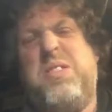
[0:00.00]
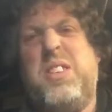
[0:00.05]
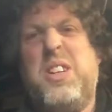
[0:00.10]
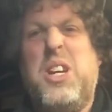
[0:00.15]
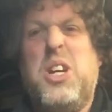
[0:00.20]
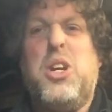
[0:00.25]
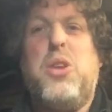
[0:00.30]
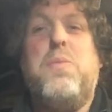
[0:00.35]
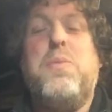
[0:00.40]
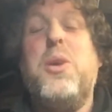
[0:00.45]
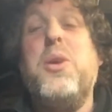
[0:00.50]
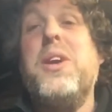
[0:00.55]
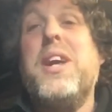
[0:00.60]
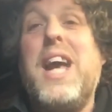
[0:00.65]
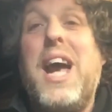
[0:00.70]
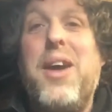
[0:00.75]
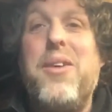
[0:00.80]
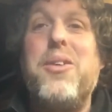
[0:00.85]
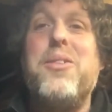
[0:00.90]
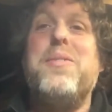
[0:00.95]

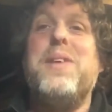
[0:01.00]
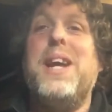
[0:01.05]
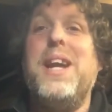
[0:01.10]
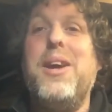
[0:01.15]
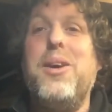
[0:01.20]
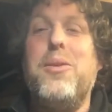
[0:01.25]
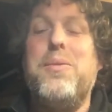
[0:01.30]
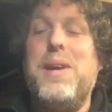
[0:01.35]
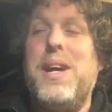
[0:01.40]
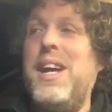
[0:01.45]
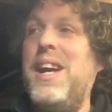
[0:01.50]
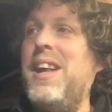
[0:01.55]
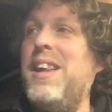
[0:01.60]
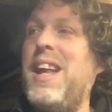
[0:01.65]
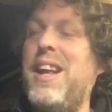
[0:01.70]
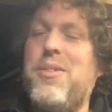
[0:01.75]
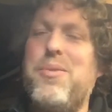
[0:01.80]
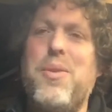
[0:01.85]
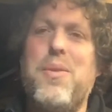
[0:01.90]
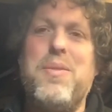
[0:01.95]
communicate with me a little bit.
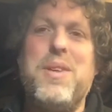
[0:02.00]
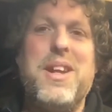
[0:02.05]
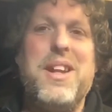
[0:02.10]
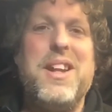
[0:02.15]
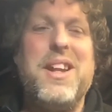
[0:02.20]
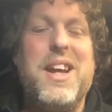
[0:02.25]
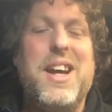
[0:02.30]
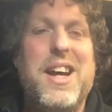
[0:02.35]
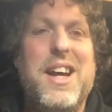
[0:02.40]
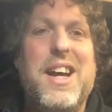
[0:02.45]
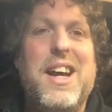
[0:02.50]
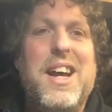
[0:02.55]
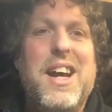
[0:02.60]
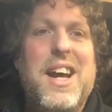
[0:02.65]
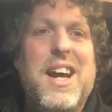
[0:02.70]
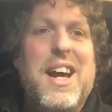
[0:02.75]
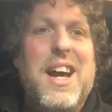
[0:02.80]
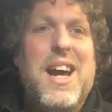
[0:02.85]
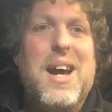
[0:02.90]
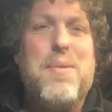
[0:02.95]
That's probably
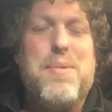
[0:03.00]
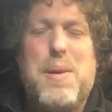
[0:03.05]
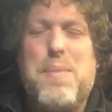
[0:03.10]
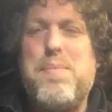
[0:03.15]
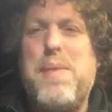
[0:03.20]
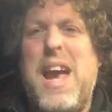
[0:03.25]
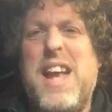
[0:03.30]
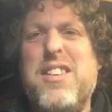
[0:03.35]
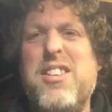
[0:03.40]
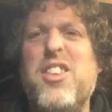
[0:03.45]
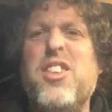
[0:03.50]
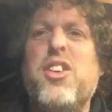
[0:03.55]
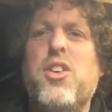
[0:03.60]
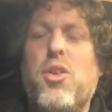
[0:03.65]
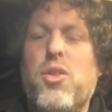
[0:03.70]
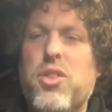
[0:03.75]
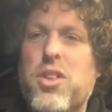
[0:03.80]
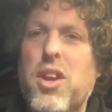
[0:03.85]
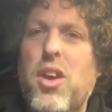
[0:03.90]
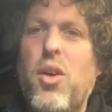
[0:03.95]
a bit better than
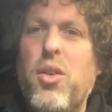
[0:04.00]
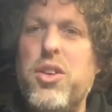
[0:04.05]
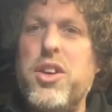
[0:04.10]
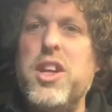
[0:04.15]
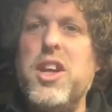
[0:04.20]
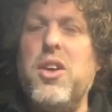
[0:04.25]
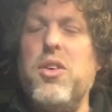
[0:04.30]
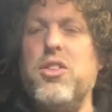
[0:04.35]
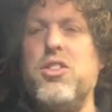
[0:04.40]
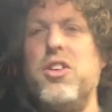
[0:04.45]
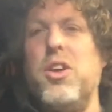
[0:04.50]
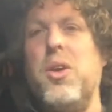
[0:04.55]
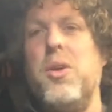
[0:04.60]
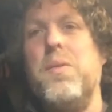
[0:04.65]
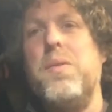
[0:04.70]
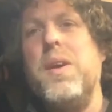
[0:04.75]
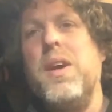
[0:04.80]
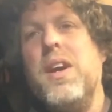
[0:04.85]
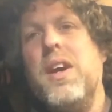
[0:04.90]
on the YouTube.